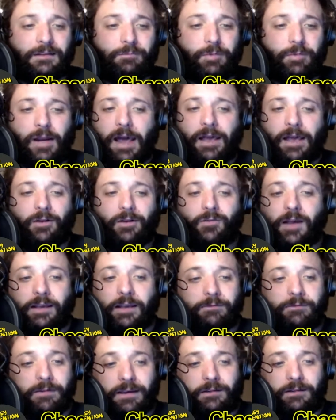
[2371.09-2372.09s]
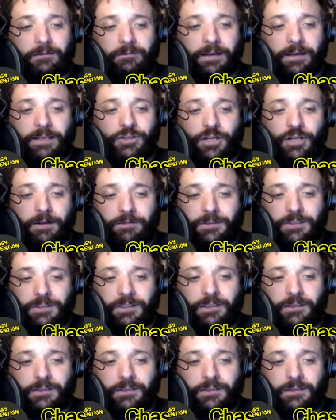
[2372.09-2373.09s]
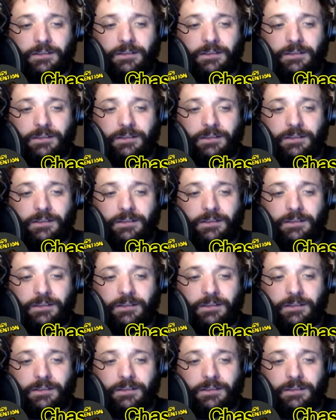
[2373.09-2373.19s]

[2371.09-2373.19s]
But I don't like Van Jefferson.